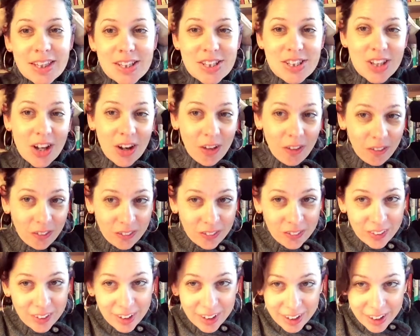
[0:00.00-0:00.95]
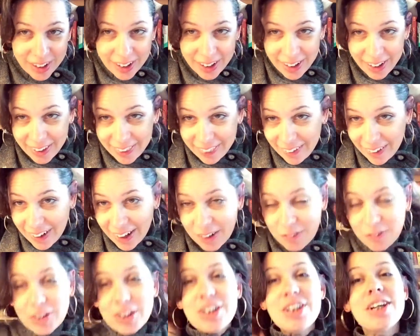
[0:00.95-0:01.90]
So I thought I
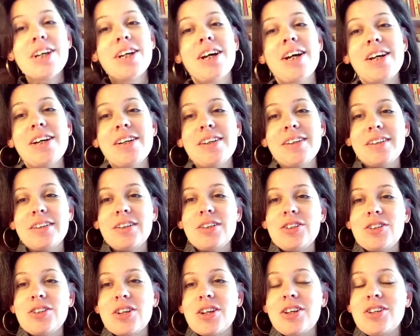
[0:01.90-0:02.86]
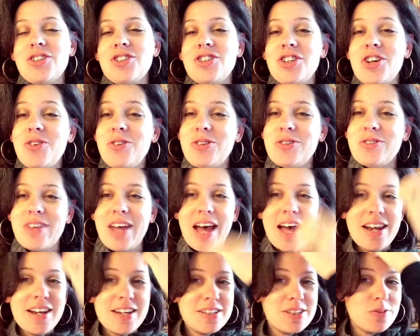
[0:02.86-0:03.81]
would show you
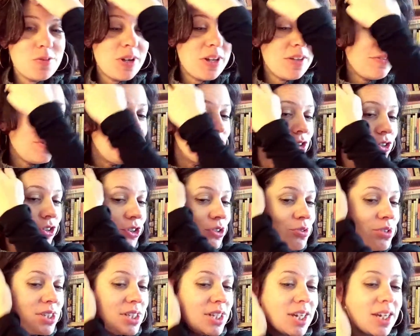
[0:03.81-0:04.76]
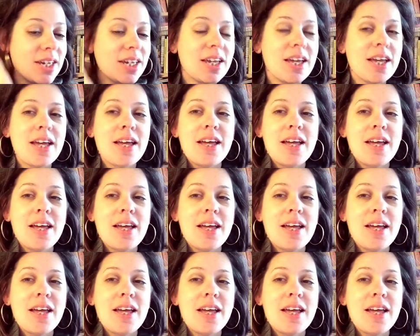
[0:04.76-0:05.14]
that as a way of introducing